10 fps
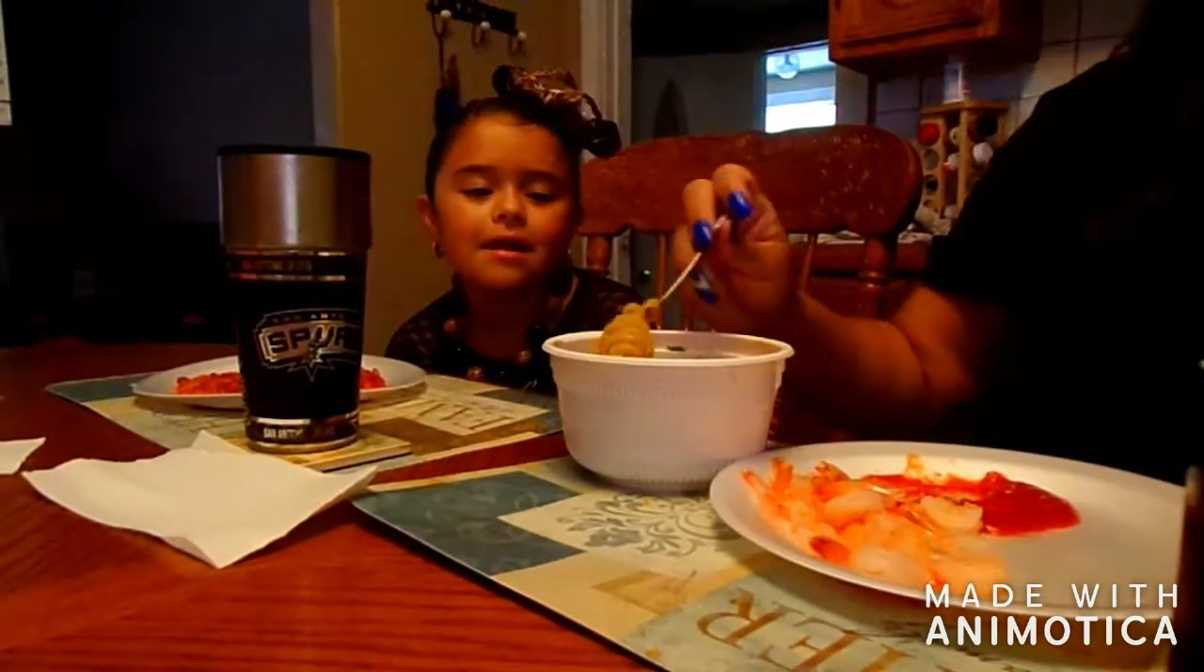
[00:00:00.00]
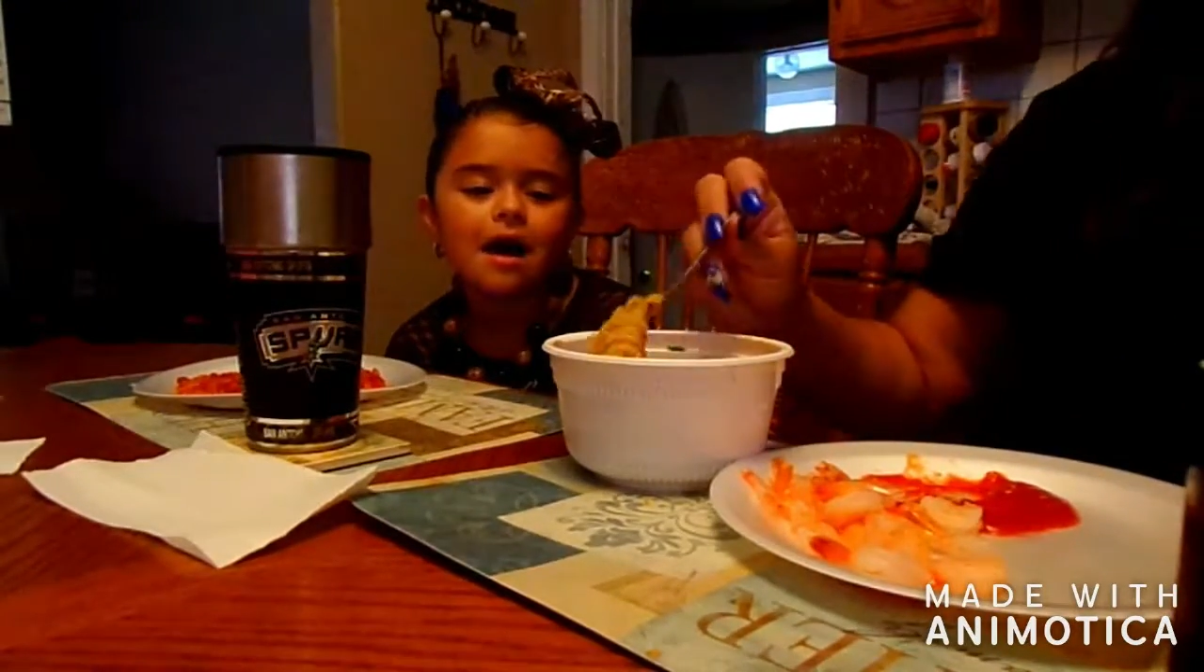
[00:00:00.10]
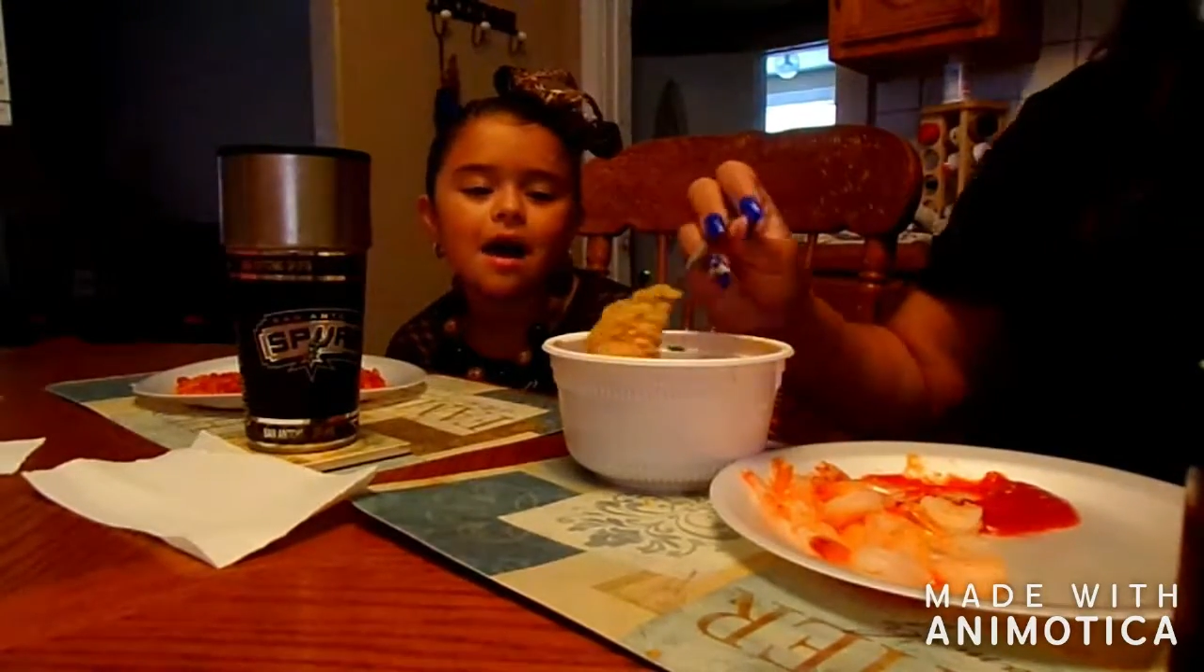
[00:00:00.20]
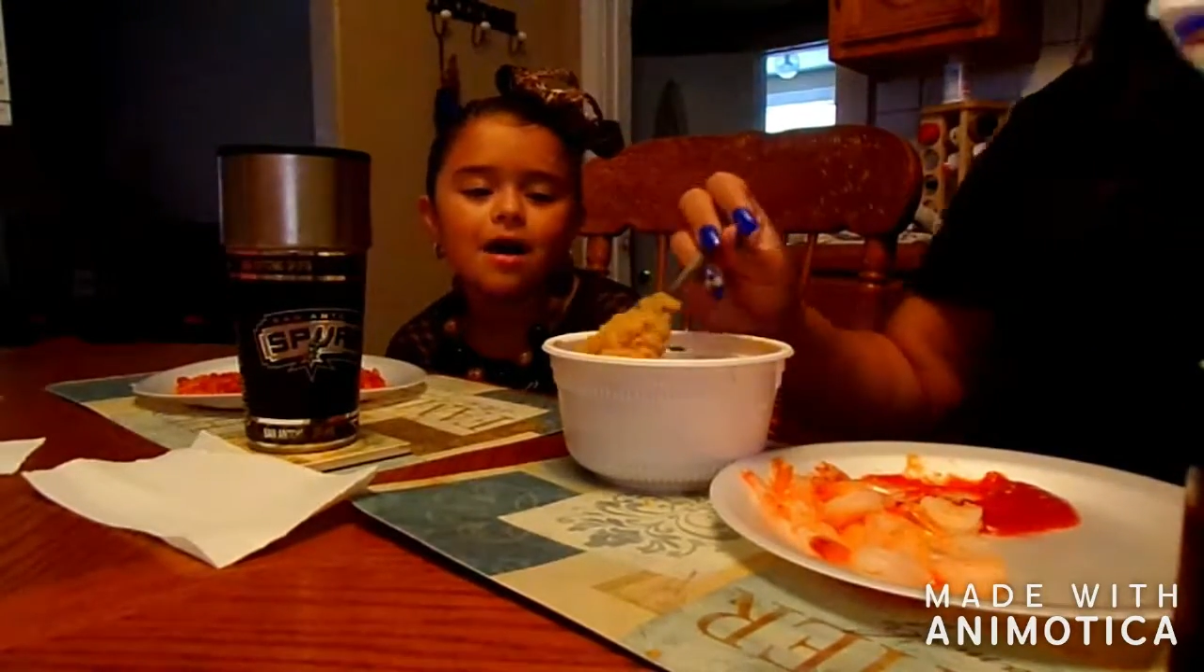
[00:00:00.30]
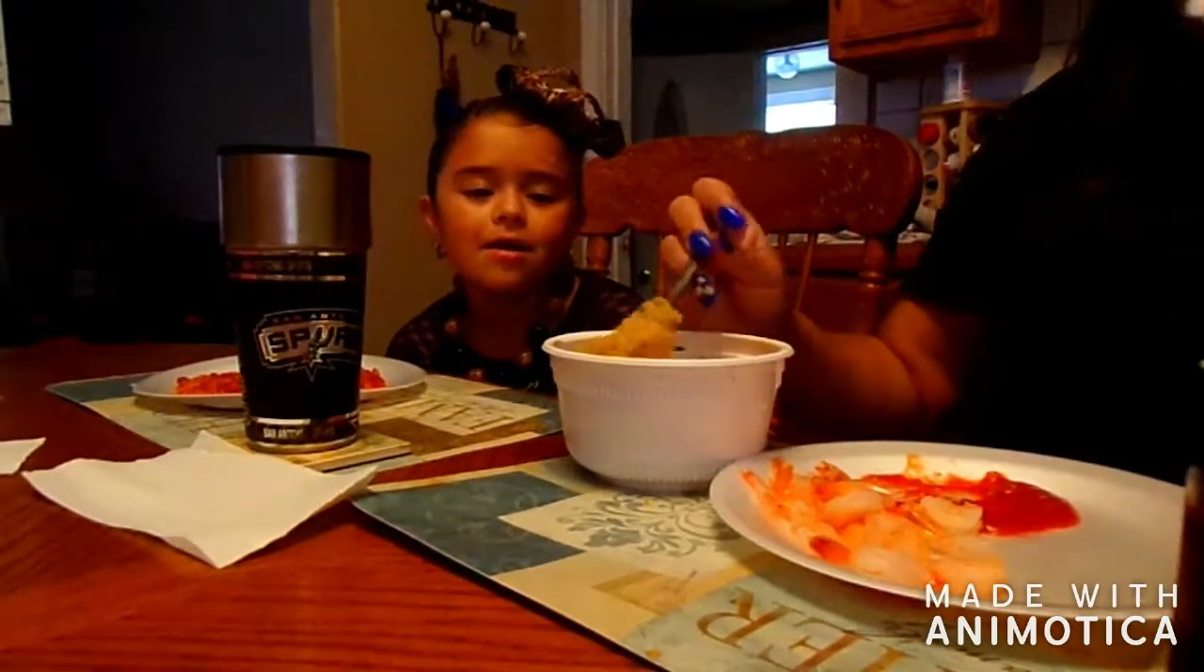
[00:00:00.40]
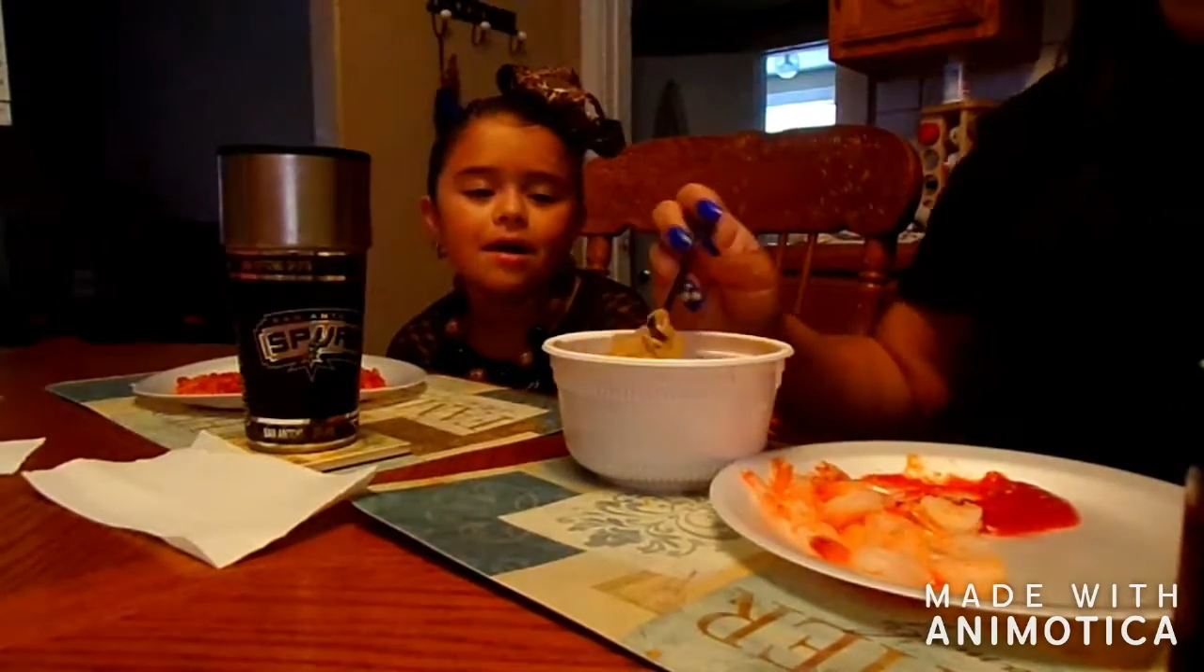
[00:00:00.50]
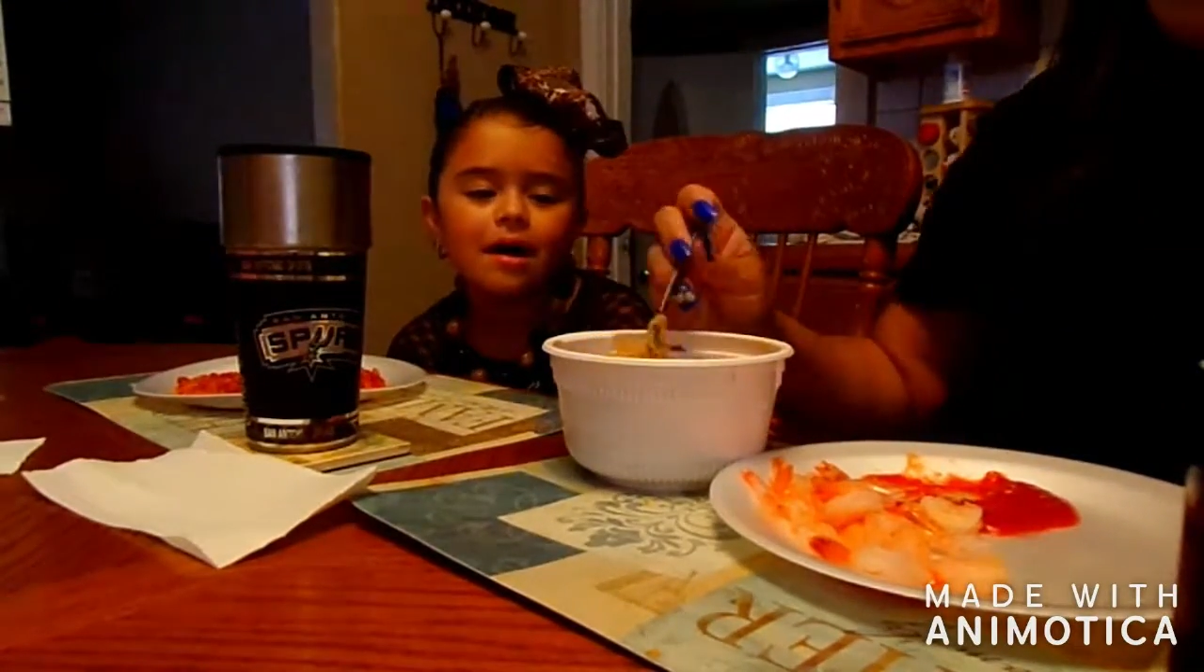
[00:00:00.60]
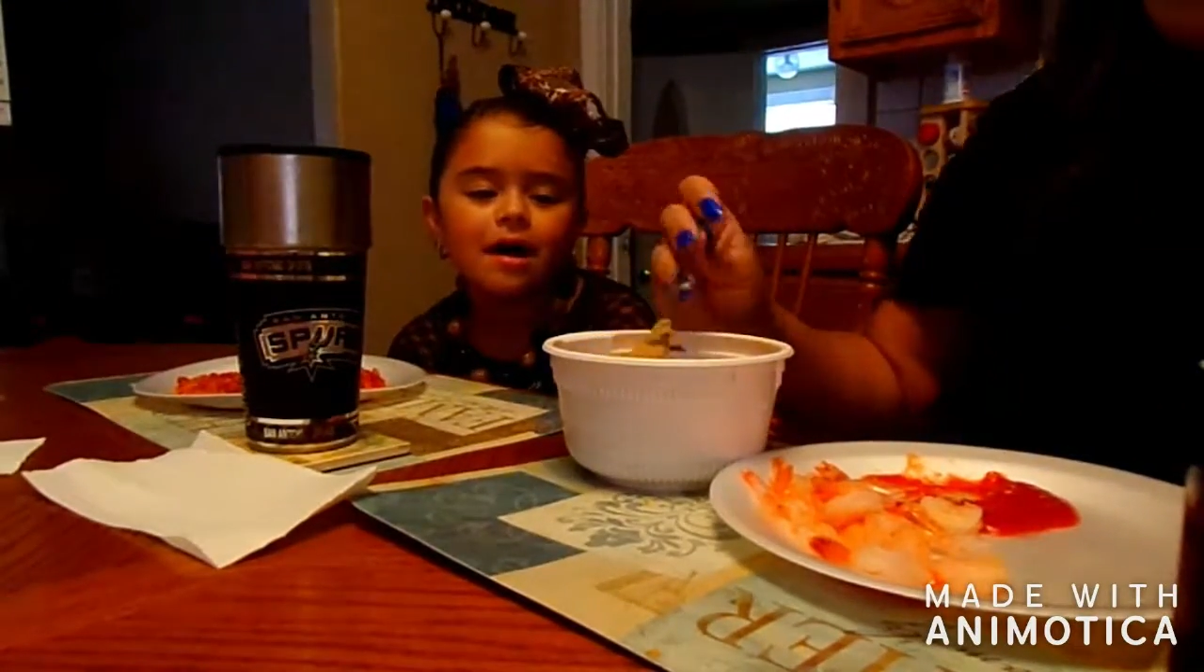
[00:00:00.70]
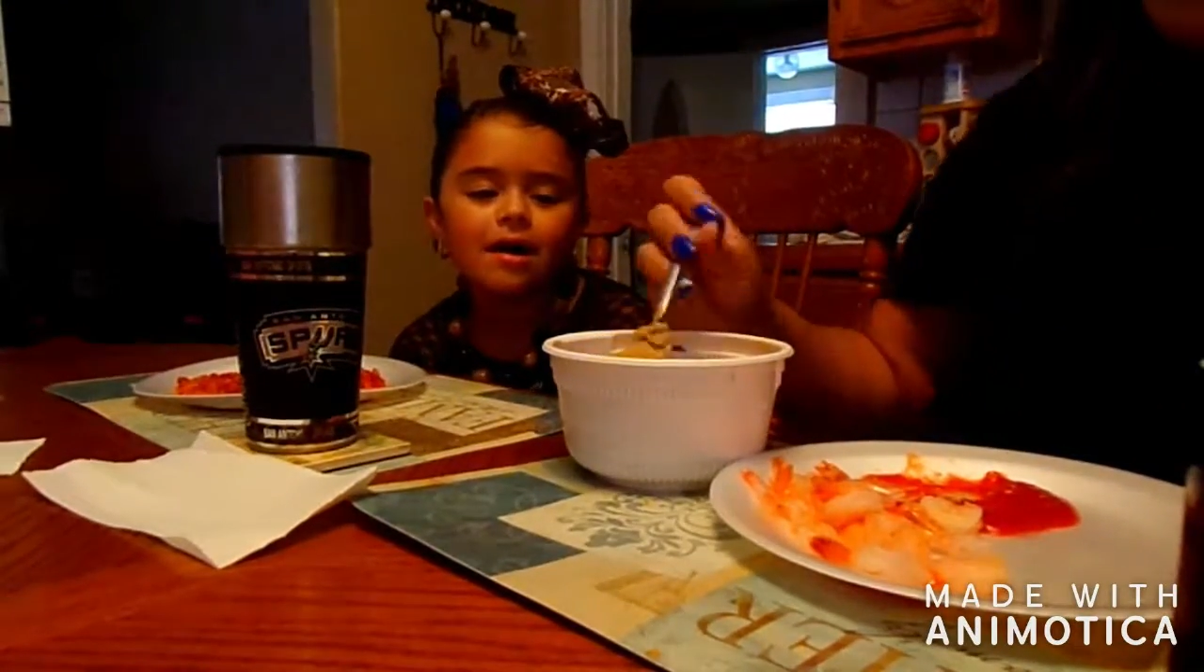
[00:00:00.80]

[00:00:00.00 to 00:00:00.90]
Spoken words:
I